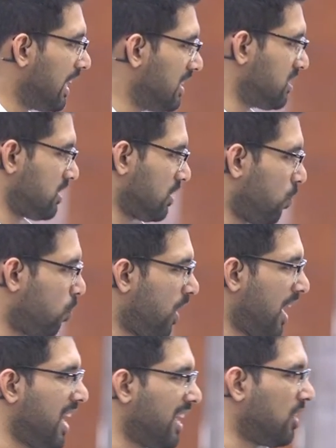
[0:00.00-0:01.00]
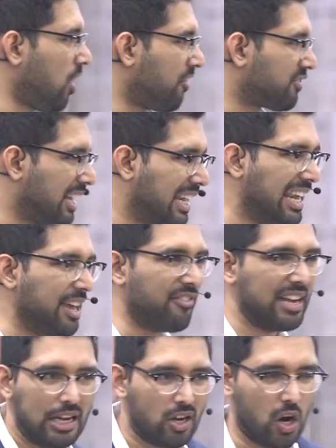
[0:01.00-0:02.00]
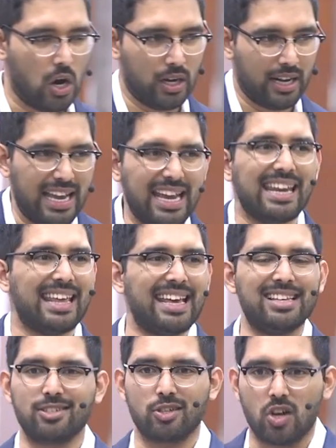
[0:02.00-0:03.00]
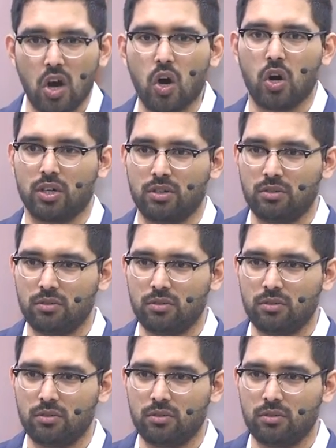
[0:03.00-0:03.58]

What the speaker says: is the word of the living God. It is God.